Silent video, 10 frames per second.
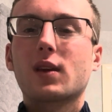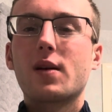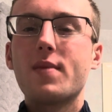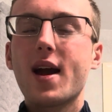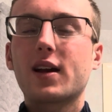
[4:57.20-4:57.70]

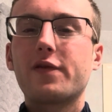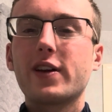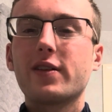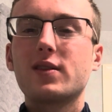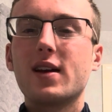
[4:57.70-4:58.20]

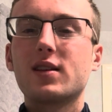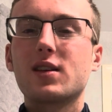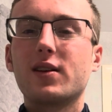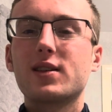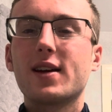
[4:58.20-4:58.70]
McAfee
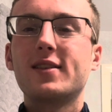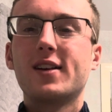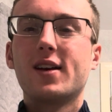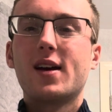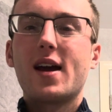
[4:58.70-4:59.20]
instantly says,
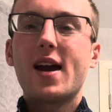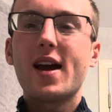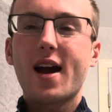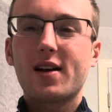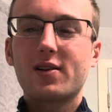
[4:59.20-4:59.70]
Hey,
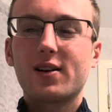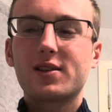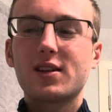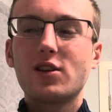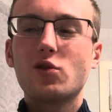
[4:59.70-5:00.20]
I got to
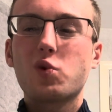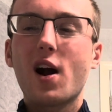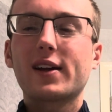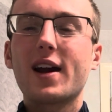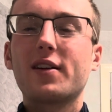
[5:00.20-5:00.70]
see you
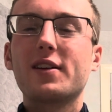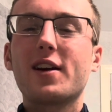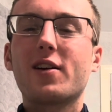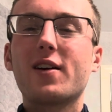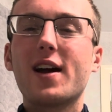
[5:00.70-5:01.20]
rock out at
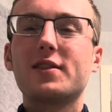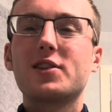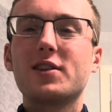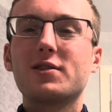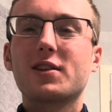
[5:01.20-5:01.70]
Arrowhead, so
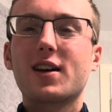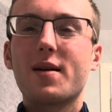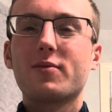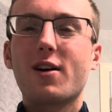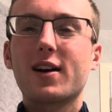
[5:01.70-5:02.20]
you should
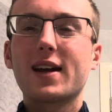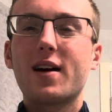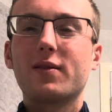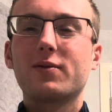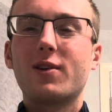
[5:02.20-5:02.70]
come rock
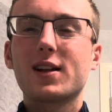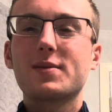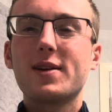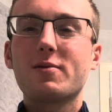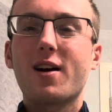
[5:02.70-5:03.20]
out, watch
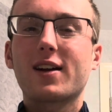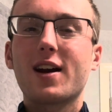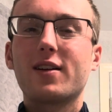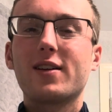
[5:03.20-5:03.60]
me rock out at